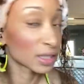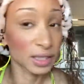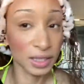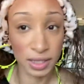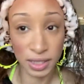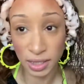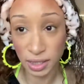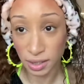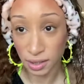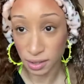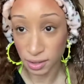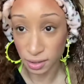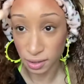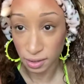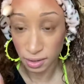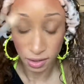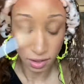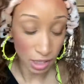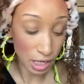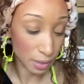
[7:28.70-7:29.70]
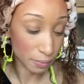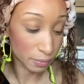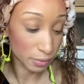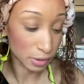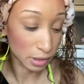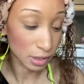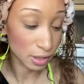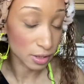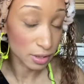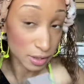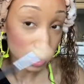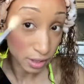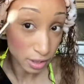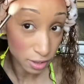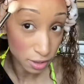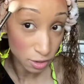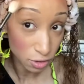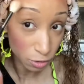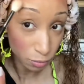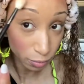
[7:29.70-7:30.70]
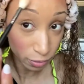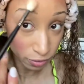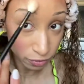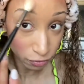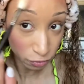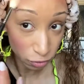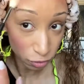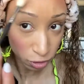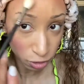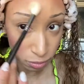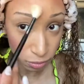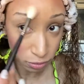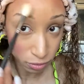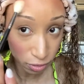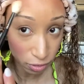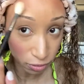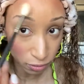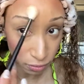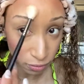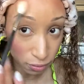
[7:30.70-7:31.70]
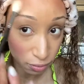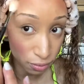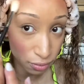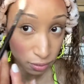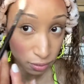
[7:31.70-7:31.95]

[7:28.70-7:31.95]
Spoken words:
did a good job with this. Super affordable too.